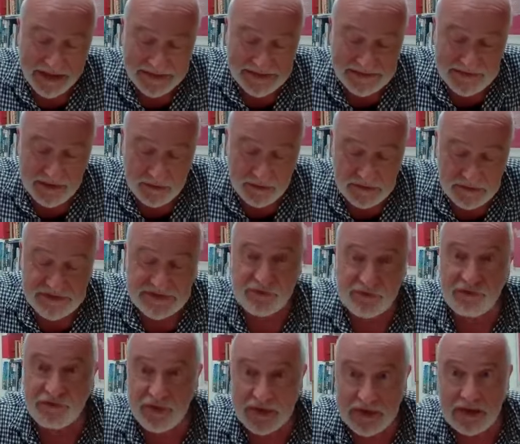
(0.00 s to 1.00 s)
indulge
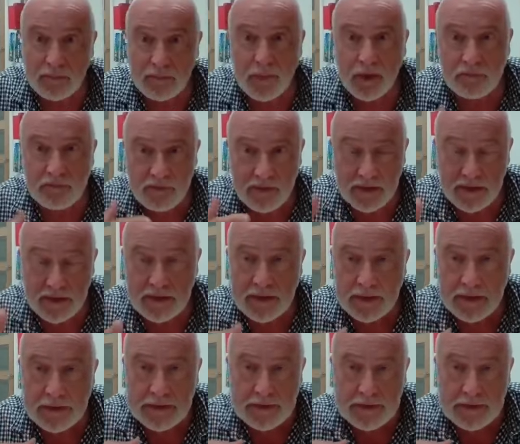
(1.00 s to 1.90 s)
in thinking about the,